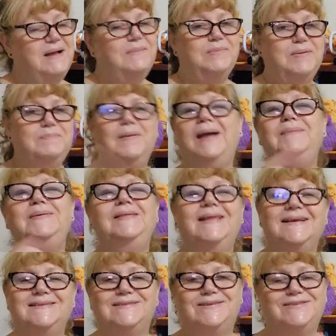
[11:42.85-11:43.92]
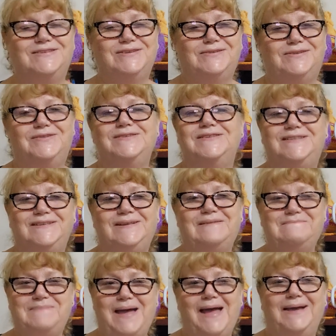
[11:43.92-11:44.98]
But maybe that's because Crystal
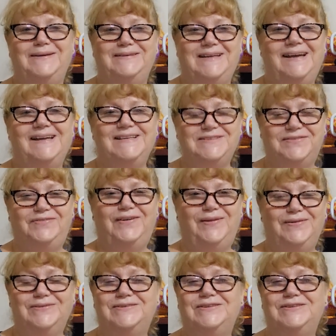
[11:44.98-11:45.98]
at Bag of Day's fault,